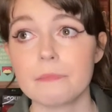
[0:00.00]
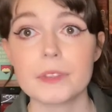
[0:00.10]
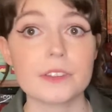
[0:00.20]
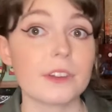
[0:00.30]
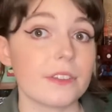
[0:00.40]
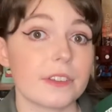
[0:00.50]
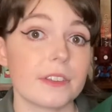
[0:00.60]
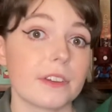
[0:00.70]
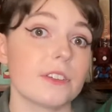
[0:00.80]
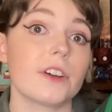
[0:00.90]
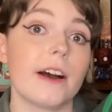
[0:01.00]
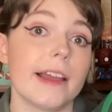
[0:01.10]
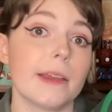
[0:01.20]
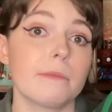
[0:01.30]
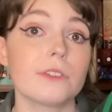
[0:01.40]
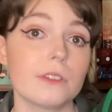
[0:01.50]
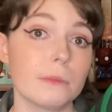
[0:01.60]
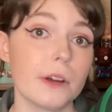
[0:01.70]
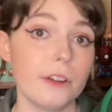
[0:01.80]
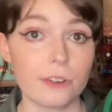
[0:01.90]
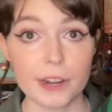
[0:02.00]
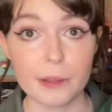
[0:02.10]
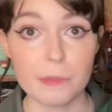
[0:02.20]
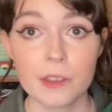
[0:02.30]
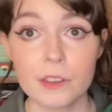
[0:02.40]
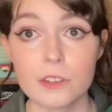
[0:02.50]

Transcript: there's nothing that can tie him to the murder anymore.